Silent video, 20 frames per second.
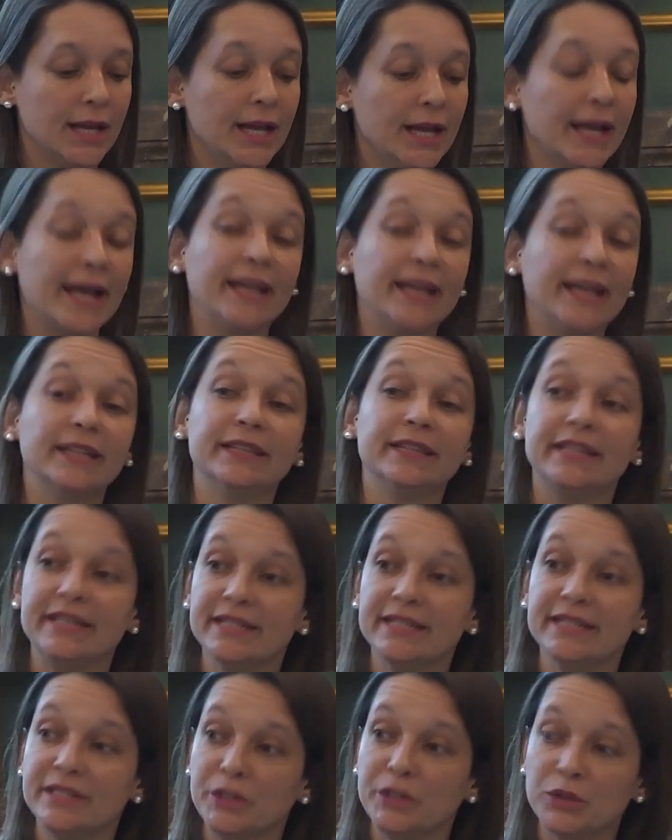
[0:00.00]
And
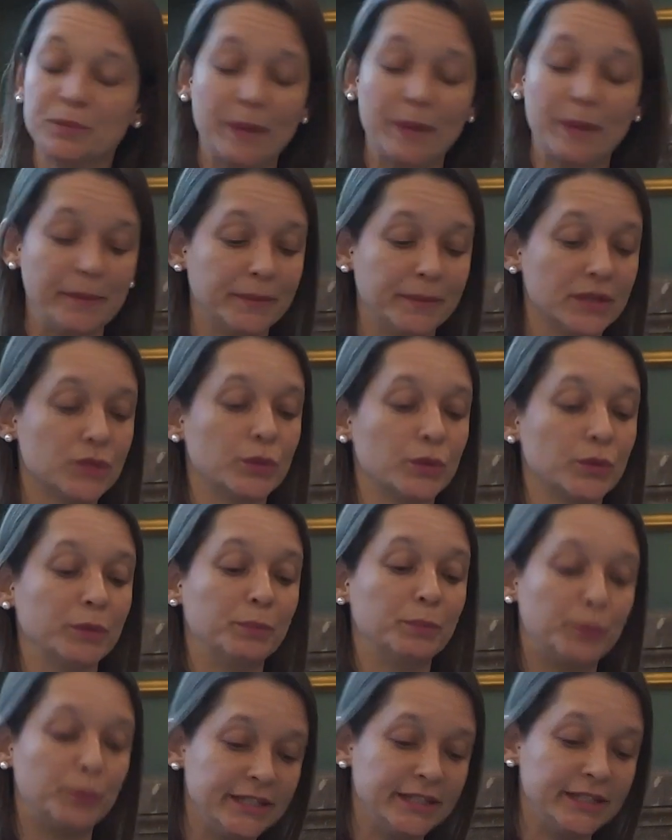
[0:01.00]
these newspapers were
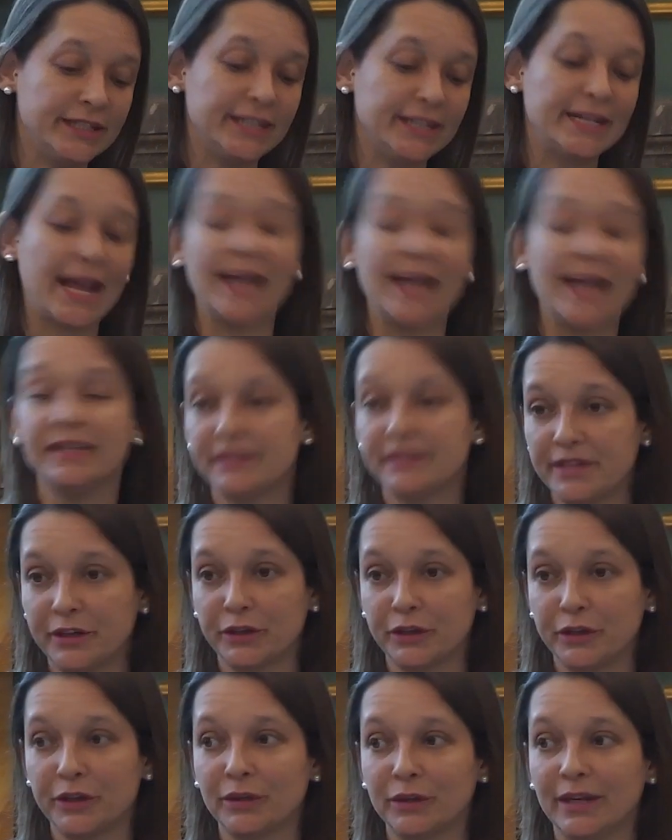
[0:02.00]
printed and
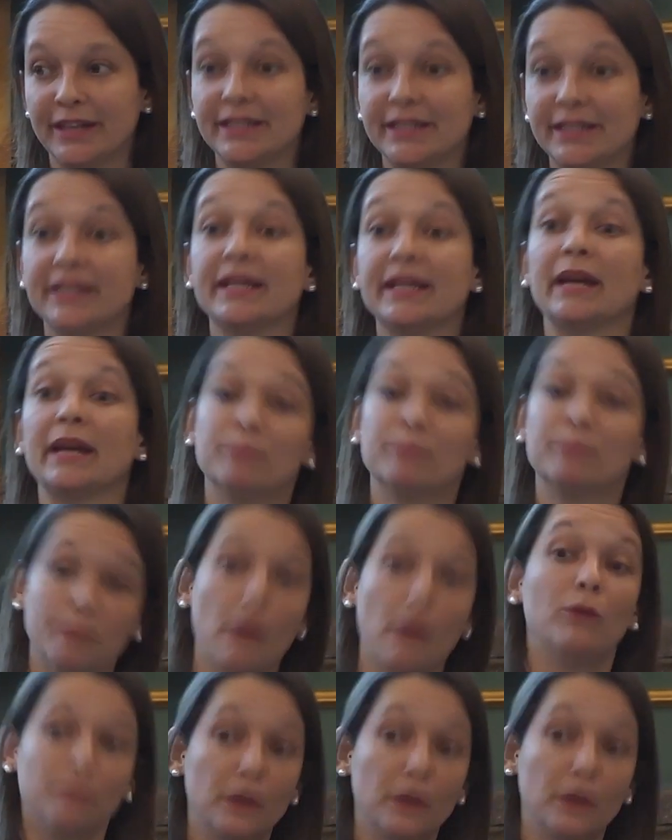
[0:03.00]
circulated
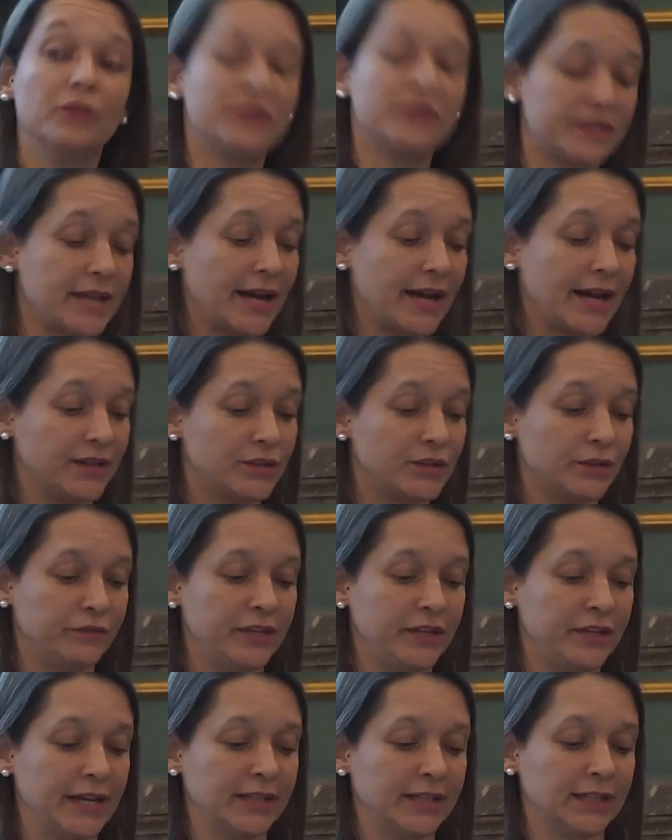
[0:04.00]
on both sides
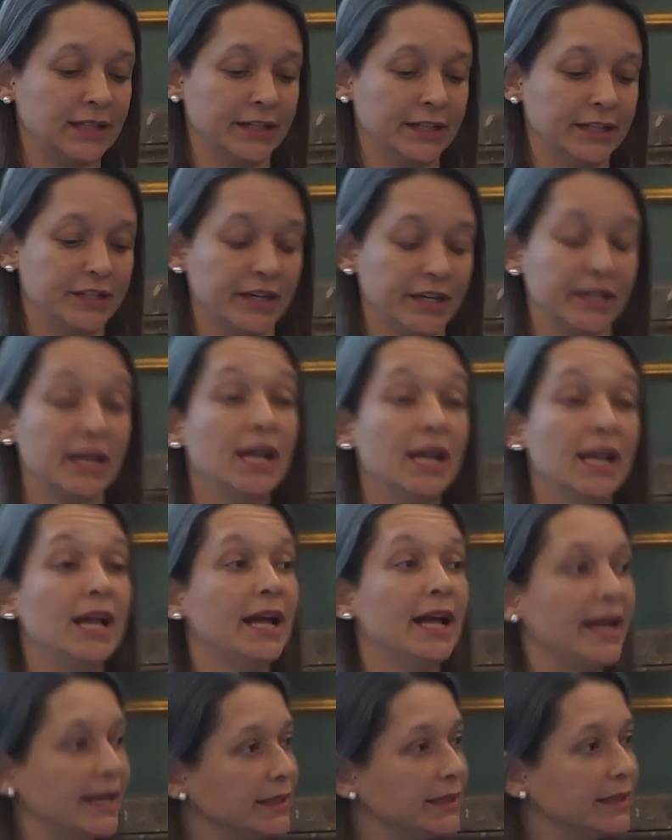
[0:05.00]
of the Atlantic.
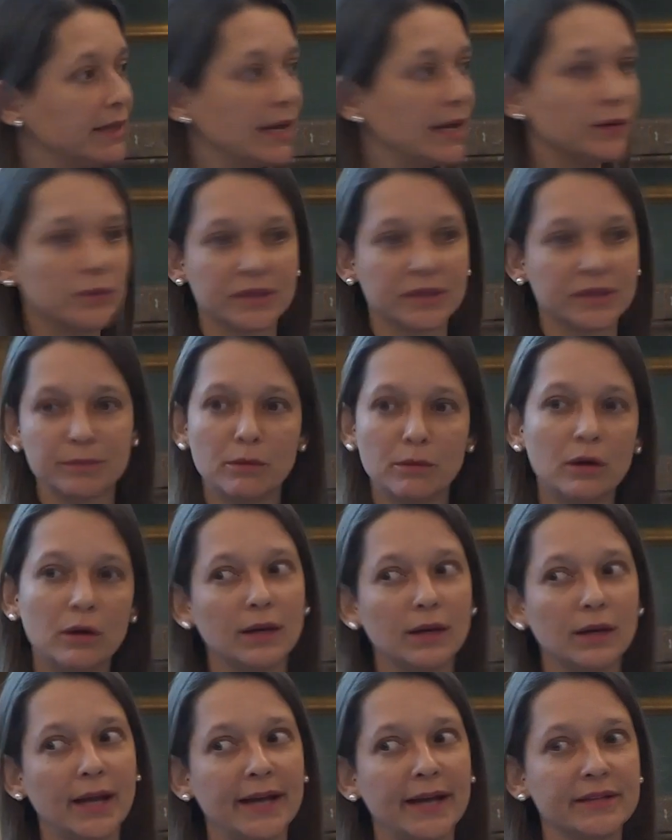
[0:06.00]
And it was more
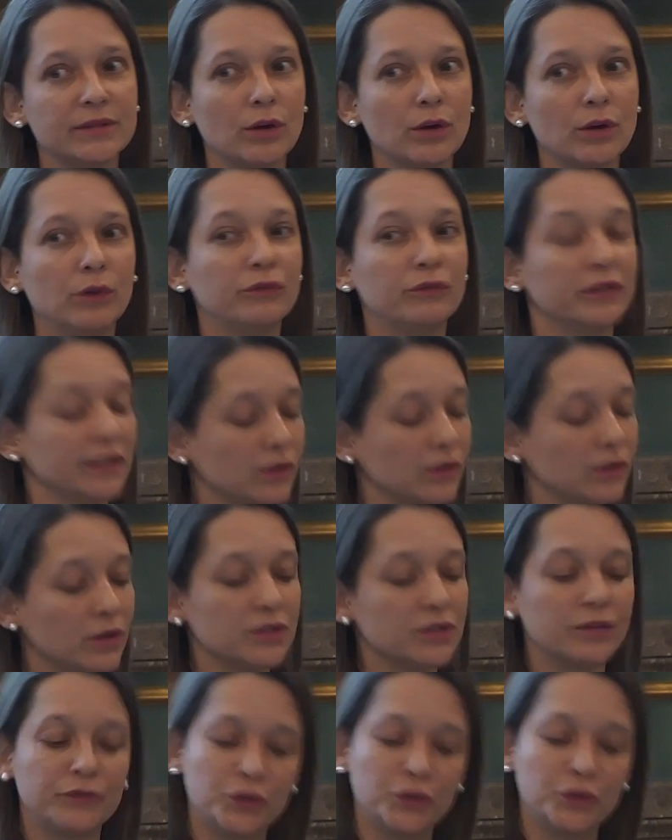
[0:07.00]
or less over the
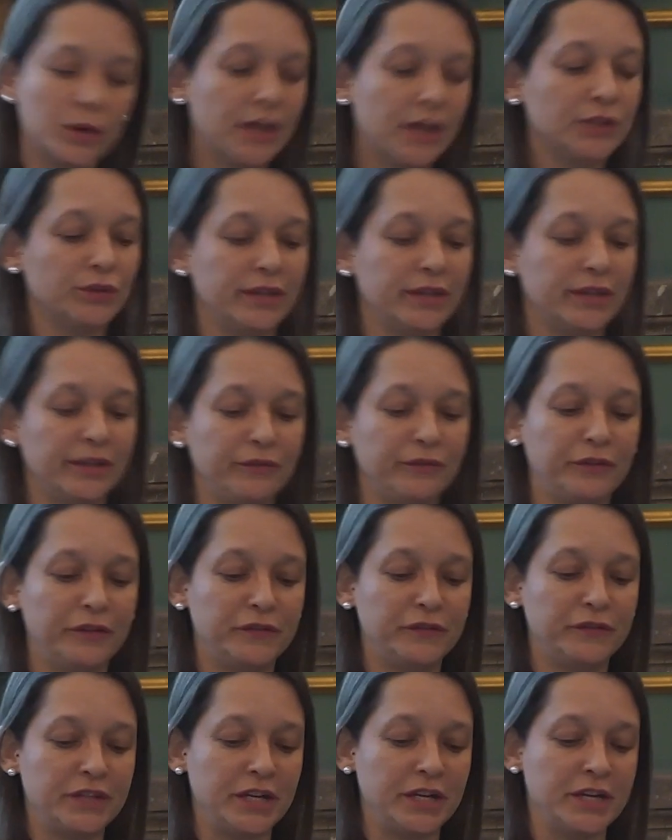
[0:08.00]
course of
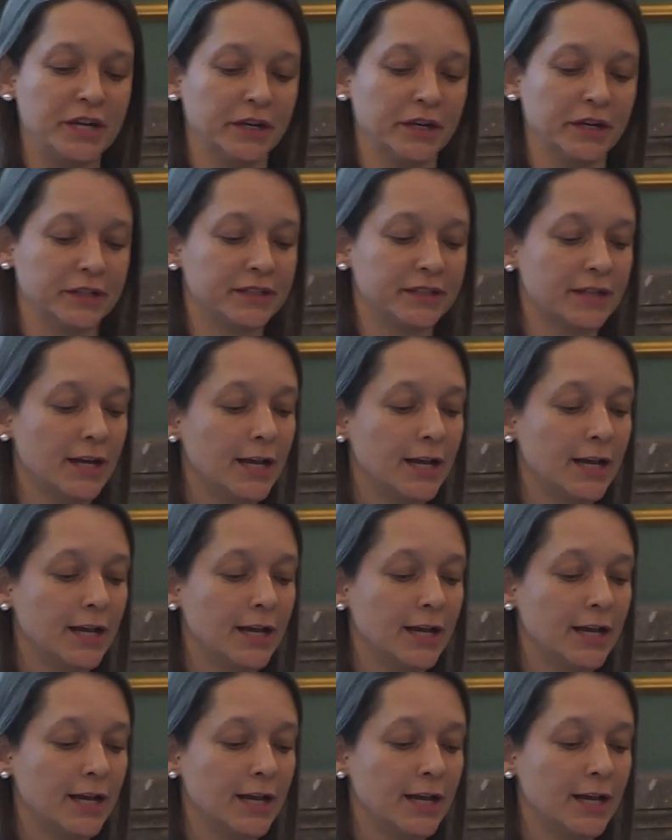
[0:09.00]
250 years.